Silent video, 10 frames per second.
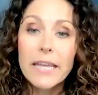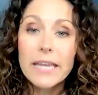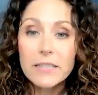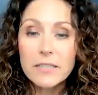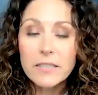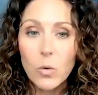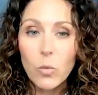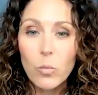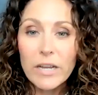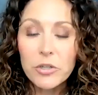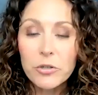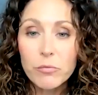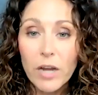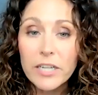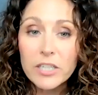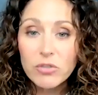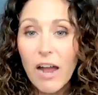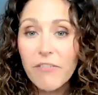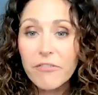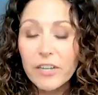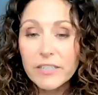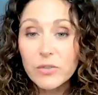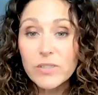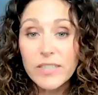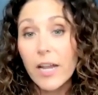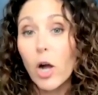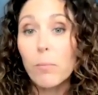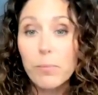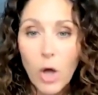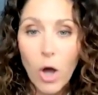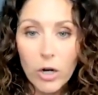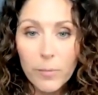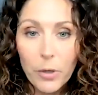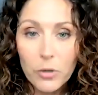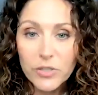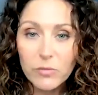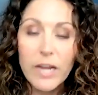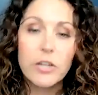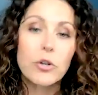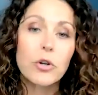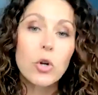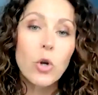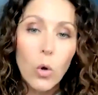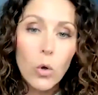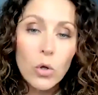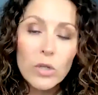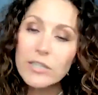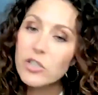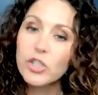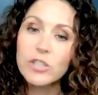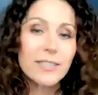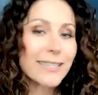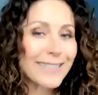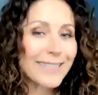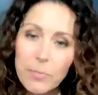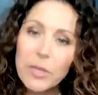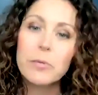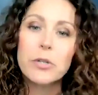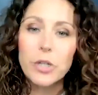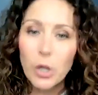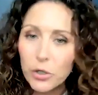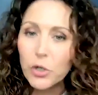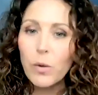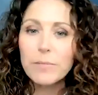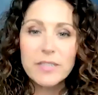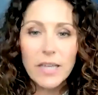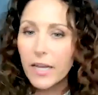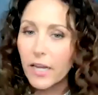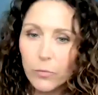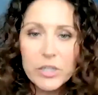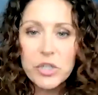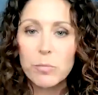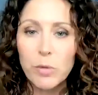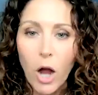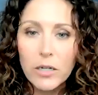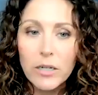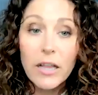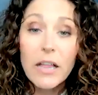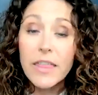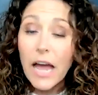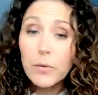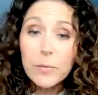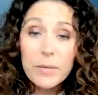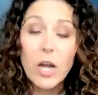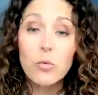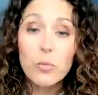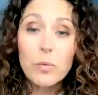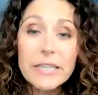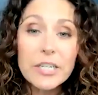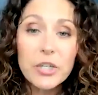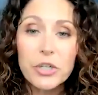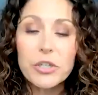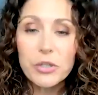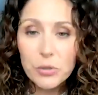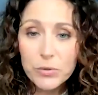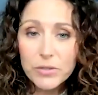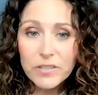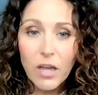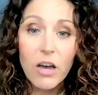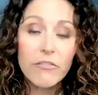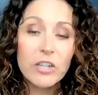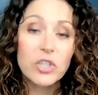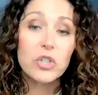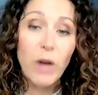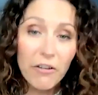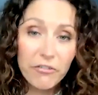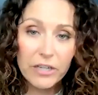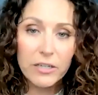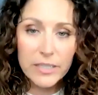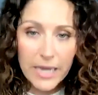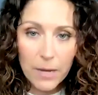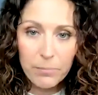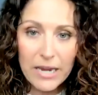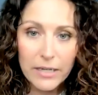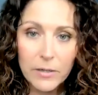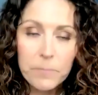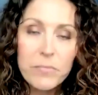is when you're running traffic to, say, a blog post, right? Your goal is just to get people to go to your website and read your blog. That would be a really good use of a traffic campaign.